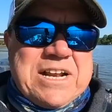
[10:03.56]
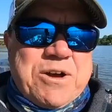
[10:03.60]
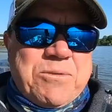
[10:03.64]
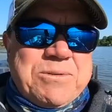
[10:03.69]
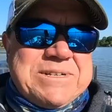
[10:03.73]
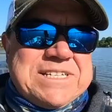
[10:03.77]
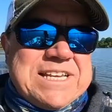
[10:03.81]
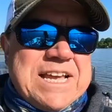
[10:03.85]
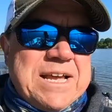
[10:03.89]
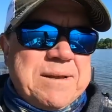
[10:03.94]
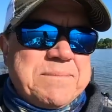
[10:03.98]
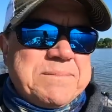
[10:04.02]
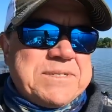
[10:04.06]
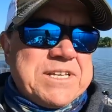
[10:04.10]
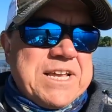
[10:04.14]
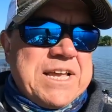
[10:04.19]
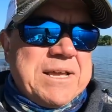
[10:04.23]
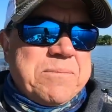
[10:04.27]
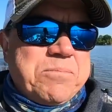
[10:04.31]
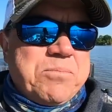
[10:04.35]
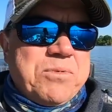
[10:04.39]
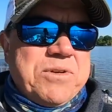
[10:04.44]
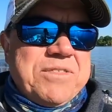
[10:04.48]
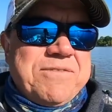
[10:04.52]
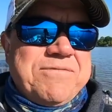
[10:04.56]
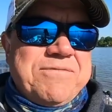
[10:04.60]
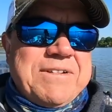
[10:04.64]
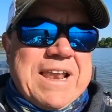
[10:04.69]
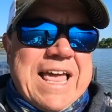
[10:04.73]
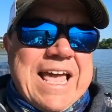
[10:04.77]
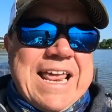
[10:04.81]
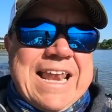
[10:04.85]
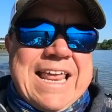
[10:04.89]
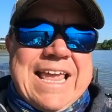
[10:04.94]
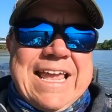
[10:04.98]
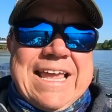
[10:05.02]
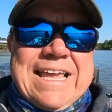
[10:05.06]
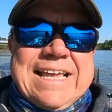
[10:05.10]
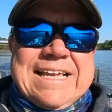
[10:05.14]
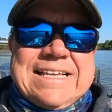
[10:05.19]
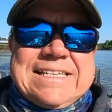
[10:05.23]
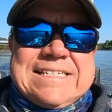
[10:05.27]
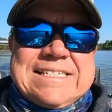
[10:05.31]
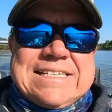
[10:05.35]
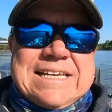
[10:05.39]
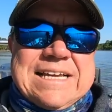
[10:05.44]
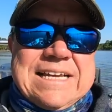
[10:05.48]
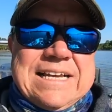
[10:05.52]
always comes up with
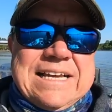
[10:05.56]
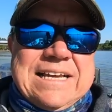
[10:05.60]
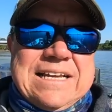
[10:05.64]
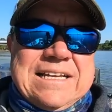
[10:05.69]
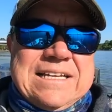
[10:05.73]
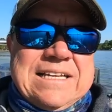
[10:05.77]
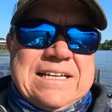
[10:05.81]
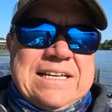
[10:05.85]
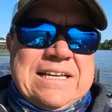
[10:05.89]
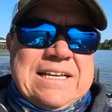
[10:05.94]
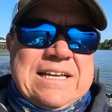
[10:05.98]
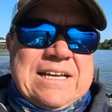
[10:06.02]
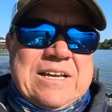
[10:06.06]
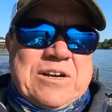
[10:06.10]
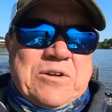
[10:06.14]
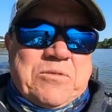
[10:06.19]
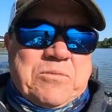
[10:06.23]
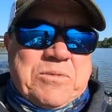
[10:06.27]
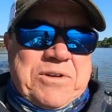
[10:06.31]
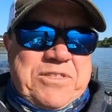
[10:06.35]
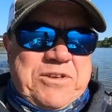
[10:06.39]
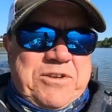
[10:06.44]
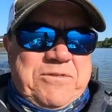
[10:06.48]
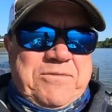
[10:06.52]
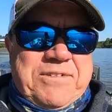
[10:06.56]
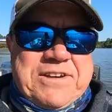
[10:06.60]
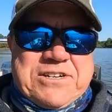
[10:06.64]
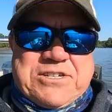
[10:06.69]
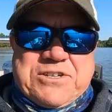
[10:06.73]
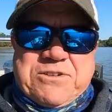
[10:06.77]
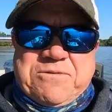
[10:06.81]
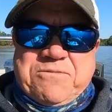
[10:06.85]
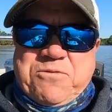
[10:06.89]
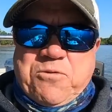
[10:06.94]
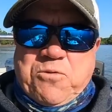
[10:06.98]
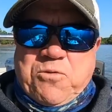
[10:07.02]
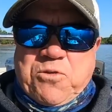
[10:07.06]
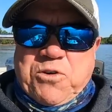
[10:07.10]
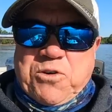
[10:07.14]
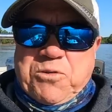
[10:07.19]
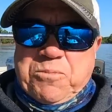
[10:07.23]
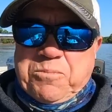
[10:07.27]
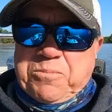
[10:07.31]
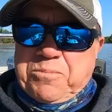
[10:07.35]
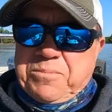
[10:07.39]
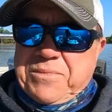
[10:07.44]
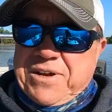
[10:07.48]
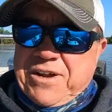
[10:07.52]
flatheads, whether you're fishing for
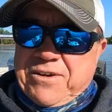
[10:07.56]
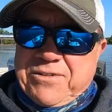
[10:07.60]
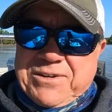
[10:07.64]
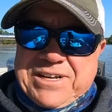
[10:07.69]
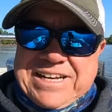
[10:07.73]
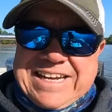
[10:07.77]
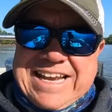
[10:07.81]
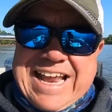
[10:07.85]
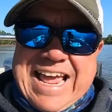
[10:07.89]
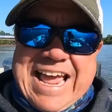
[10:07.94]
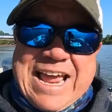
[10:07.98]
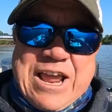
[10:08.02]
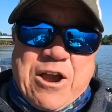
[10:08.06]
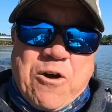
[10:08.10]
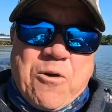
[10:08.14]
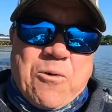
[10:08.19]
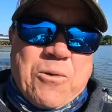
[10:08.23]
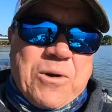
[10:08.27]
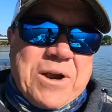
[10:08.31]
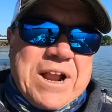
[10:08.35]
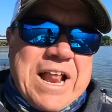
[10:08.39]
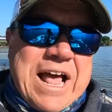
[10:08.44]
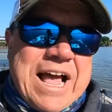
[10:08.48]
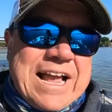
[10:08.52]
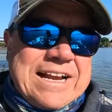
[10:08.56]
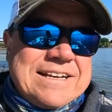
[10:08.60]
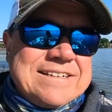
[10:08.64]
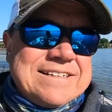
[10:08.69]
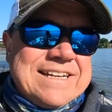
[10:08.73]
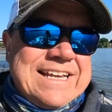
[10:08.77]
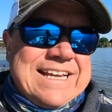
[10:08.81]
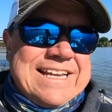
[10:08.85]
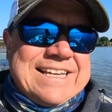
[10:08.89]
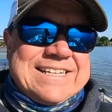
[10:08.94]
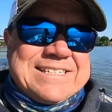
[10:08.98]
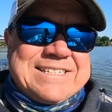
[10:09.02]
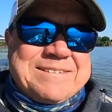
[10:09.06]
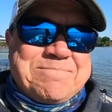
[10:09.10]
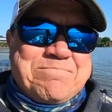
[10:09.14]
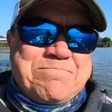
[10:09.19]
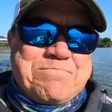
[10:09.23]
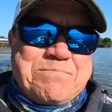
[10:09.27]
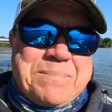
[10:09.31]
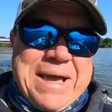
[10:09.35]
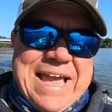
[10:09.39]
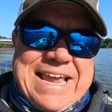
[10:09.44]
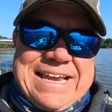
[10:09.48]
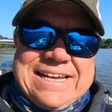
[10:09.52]
them during the day or night, is
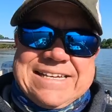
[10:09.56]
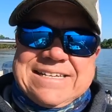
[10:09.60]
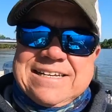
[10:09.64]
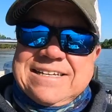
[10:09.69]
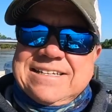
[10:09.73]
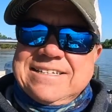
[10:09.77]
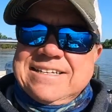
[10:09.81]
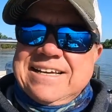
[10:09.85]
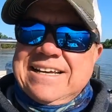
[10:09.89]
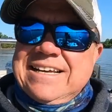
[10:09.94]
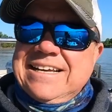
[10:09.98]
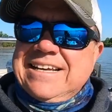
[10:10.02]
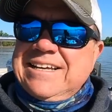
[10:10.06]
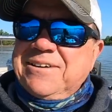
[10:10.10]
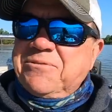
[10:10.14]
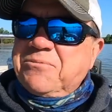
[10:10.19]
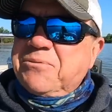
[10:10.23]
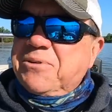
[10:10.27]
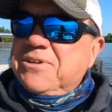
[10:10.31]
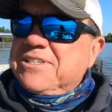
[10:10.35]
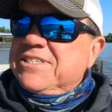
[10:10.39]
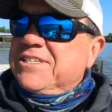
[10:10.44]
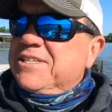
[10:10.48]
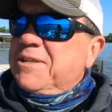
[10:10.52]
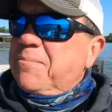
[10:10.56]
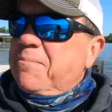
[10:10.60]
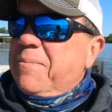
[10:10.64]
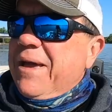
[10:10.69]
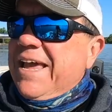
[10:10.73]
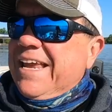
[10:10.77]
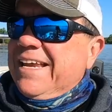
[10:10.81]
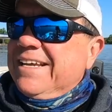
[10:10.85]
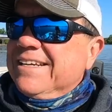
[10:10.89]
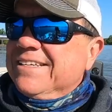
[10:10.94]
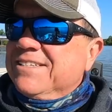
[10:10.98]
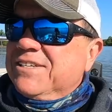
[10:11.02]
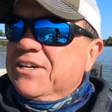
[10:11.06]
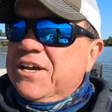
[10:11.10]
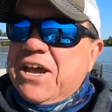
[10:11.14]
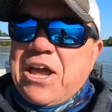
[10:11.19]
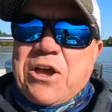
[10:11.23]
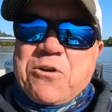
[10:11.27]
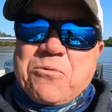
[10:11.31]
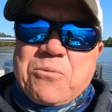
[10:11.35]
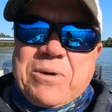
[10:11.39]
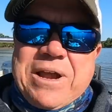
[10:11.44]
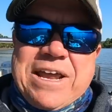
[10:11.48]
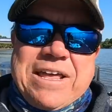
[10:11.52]
bait. What's the bait to
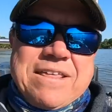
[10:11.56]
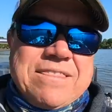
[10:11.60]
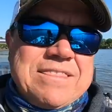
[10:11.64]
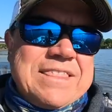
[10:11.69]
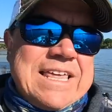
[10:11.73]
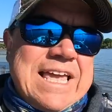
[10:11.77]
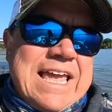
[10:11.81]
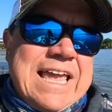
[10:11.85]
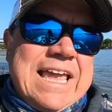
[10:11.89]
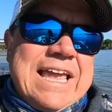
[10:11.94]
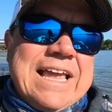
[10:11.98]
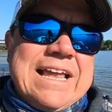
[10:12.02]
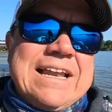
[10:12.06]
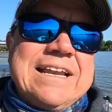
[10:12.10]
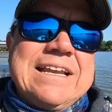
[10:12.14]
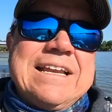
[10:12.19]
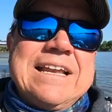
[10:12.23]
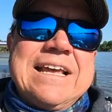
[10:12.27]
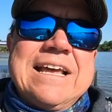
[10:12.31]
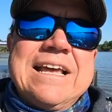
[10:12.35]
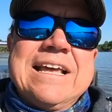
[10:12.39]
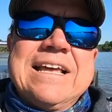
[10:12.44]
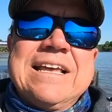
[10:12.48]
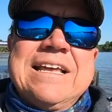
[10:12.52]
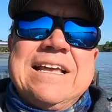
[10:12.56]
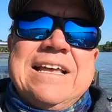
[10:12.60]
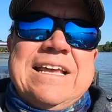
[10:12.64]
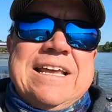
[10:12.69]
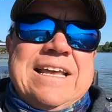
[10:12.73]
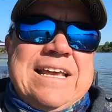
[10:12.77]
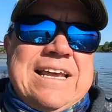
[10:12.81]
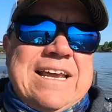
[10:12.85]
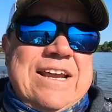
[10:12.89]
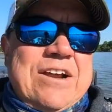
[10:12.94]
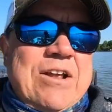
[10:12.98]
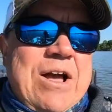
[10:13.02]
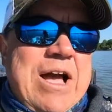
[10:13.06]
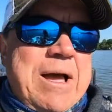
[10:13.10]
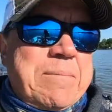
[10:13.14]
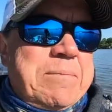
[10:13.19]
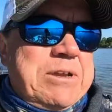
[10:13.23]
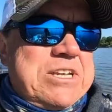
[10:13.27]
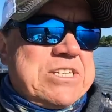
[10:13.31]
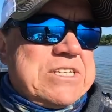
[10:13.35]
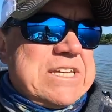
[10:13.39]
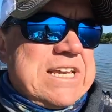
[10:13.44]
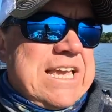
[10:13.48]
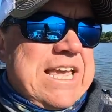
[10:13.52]
go with? And, you know, I'm
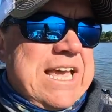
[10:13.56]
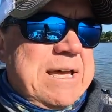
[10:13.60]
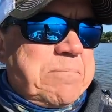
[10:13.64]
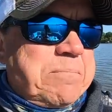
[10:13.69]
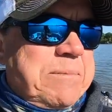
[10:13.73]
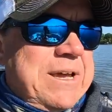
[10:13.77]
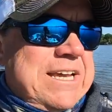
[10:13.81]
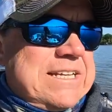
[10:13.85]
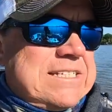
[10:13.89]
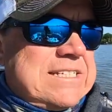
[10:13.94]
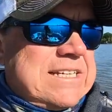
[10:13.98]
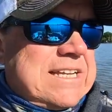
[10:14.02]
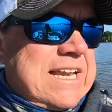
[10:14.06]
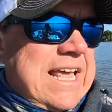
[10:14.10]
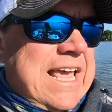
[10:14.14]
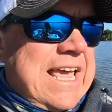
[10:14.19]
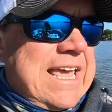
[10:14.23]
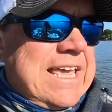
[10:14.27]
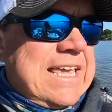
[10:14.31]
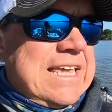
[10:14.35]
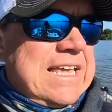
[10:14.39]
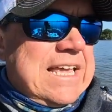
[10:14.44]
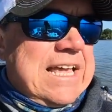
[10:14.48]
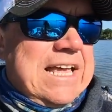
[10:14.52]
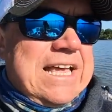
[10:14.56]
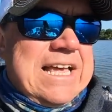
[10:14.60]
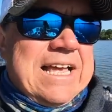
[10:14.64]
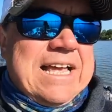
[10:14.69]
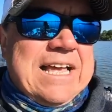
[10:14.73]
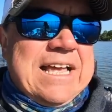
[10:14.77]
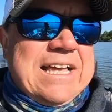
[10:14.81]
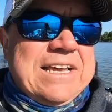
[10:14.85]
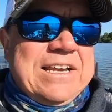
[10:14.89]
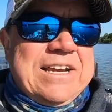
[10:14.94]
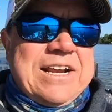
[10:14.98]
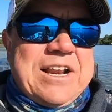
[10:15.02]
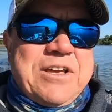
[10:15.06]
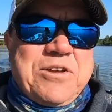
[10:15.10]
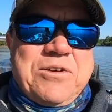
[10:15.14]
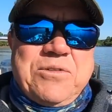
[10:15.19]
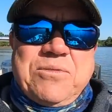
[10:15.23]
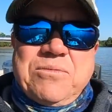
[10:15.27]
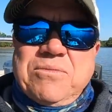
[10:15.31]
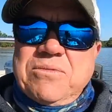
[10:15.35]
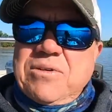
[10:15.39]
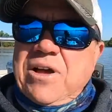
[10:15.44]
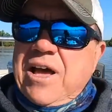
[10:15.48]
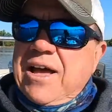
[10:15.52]
using cut bait today. You know,
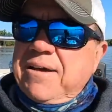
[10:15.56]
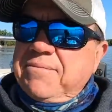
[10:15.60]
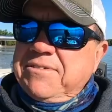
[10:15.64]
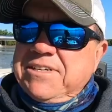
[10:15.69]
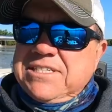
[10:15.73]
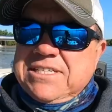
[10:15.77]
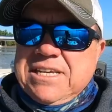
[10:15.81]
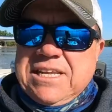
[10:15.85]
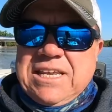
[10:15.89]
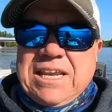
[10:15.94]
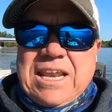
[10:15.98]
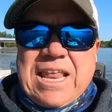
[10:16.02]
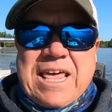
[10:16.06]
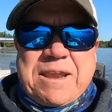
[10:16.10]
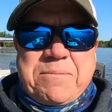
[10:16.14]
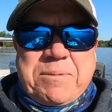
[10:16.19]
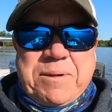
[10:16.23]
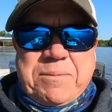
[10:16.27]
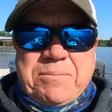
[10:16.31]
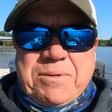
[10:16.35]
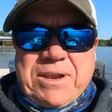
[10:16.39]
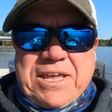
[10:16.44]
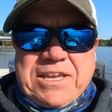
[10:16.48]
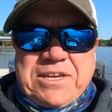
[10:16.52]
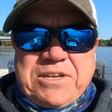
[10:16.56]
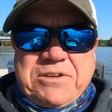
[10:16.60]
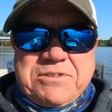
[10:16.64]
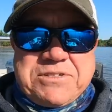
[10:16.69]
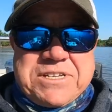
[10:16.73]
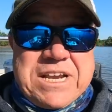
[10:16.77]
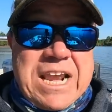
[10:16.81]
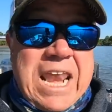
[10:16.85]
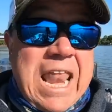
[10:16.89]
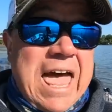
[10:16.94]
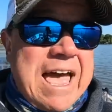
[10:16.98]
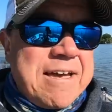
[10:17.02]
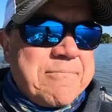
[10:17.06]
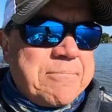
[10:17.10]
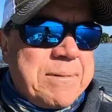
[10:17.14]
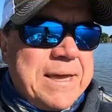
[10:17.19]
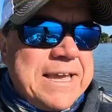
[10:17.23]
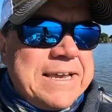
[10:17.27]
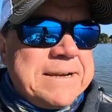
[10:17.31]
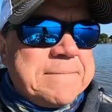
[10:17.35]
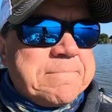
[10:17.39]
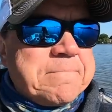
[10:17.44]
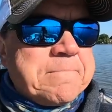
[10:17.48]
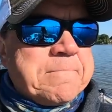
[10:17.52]
you obviously a lot of people like using live
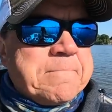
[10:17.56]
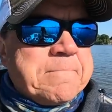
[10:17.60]
bait.